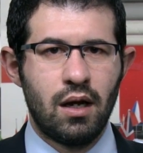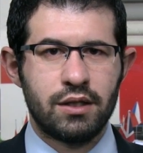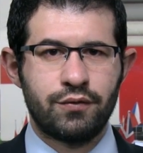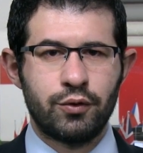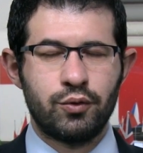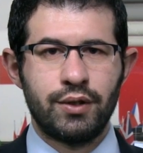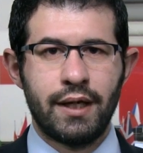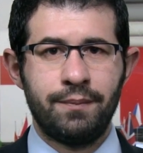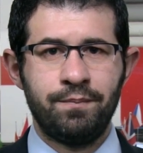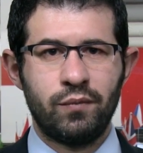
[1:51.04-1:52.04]
As for
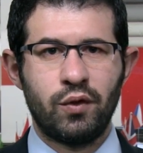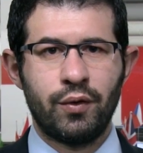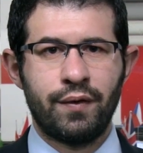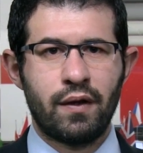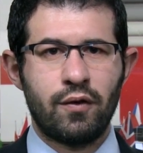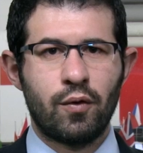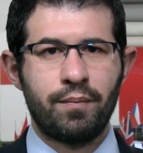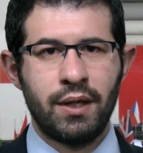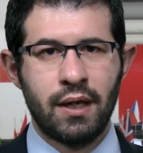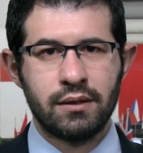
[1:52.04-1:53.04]
today, during the
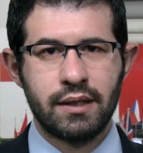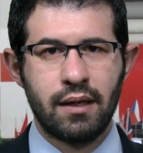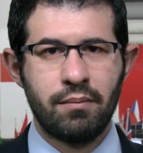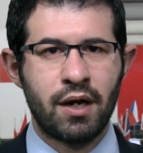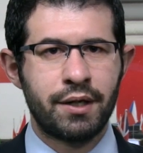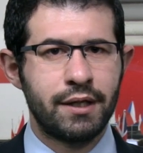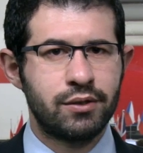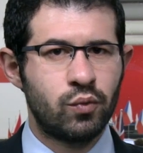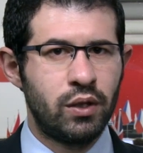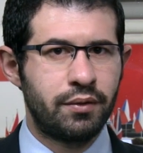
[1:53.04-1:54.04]
European day,
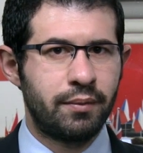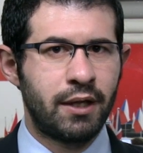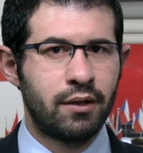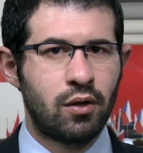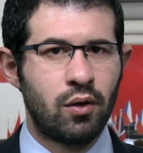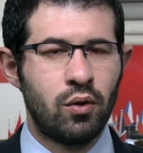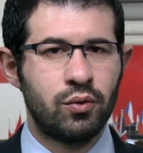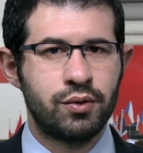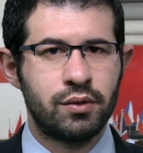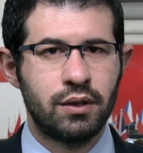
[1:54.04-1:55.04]
markets will remain
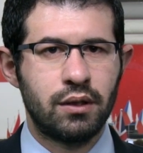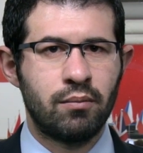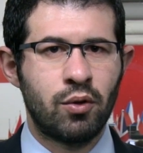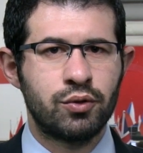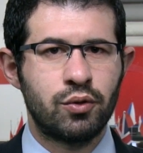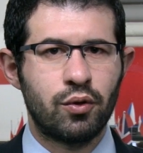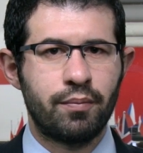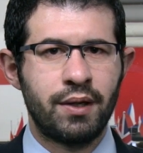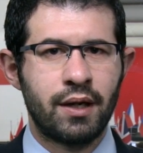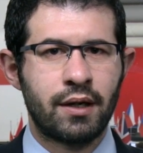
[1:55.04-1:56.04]
closed in most
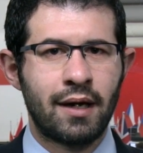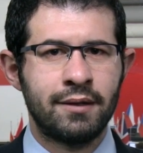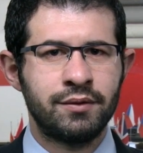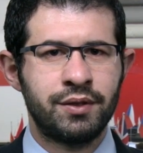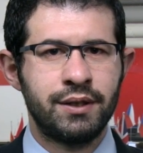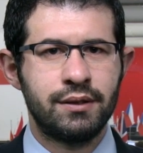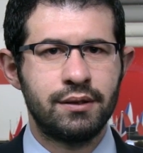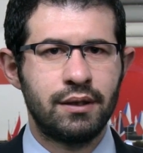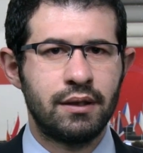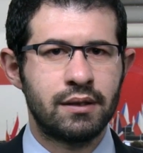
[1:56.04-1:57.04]
European
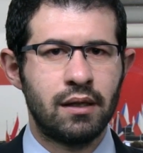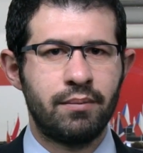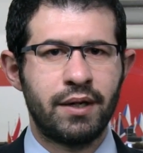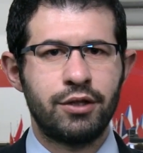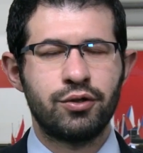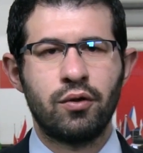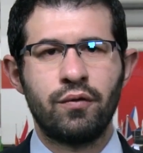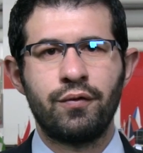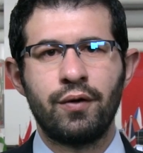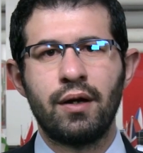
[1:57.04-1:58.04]
countries in celebration
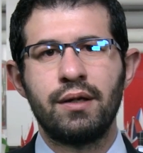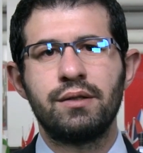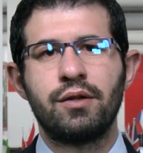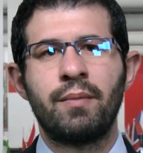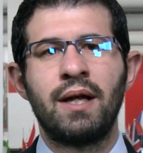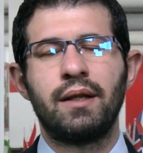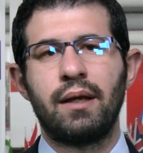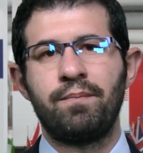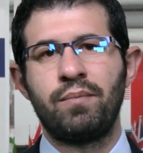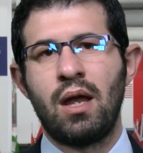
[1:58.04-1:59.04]
of Easter
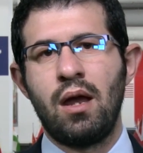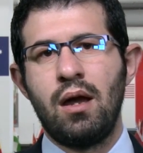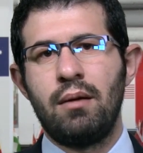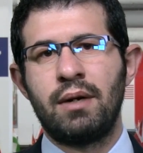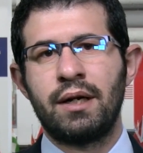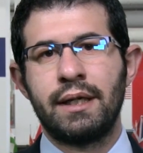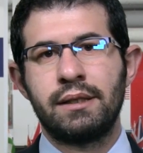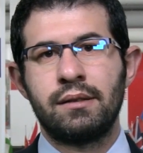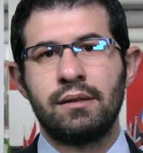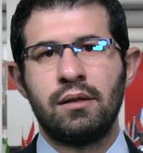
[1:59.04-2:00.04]
Monday.
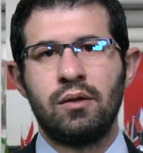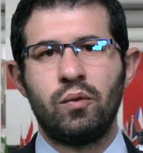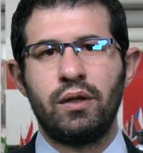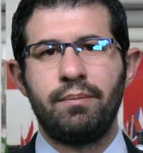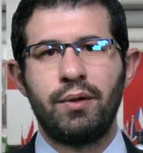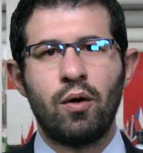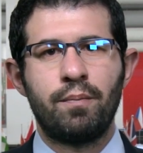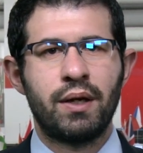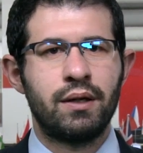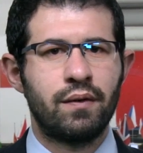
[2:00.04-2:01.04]
Markets will be
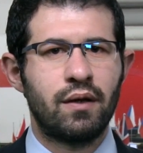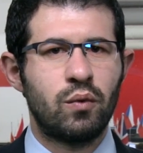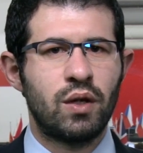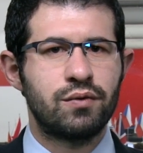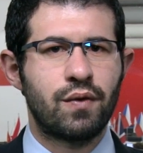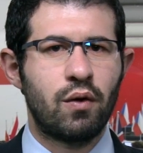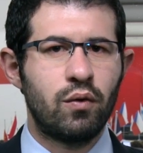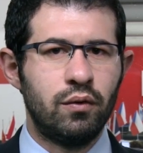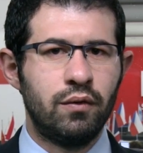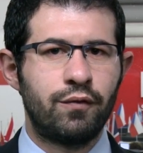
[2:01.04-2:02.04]
open in the US,
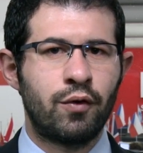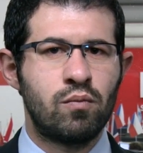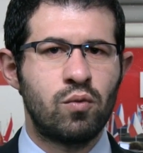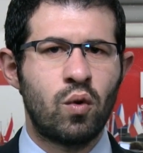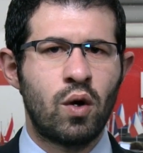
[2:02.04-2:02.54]
though, from